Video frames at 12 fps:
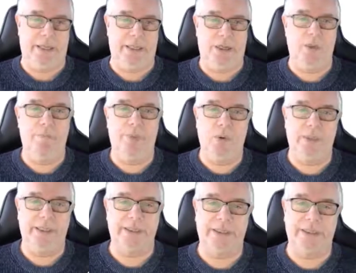
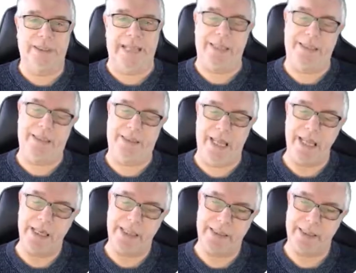component that
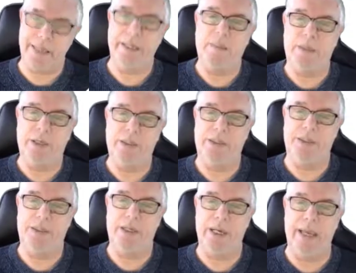takes an
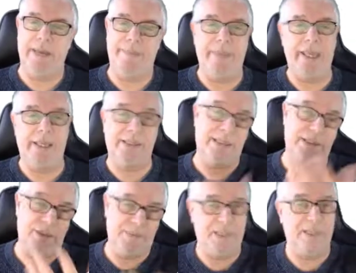image and makes a
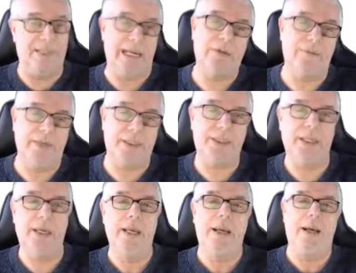substance out of it,
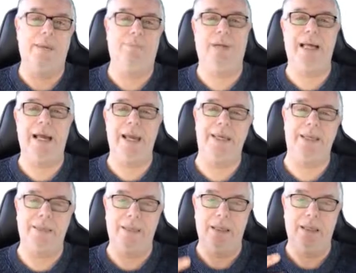applying
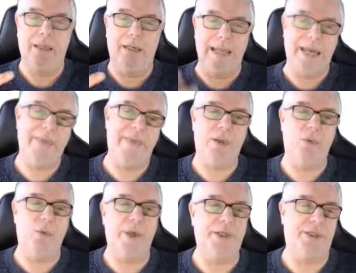live
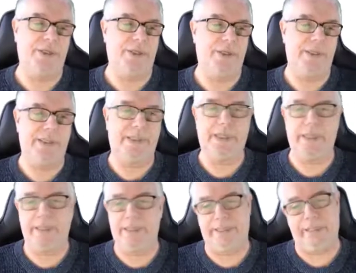equations,
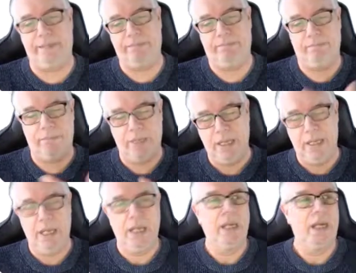some
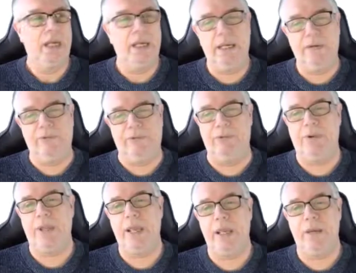Fourier